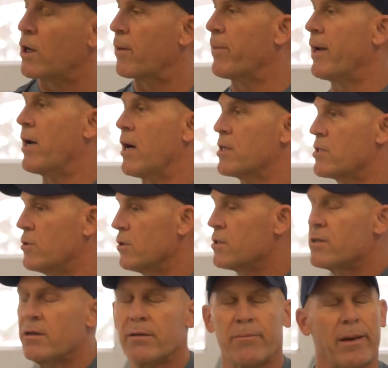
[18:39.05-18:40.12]
Clear my
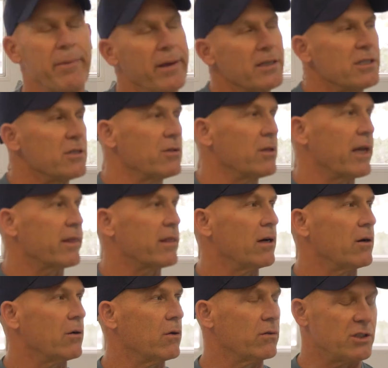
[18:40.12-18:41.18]
nostrils. Maybe I should do like
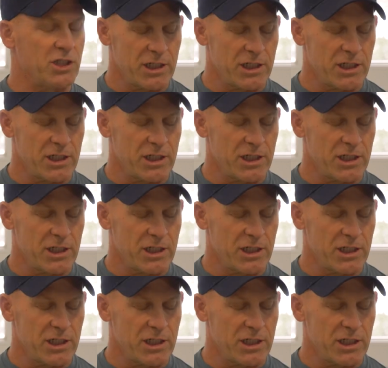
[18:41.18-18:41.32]
the whole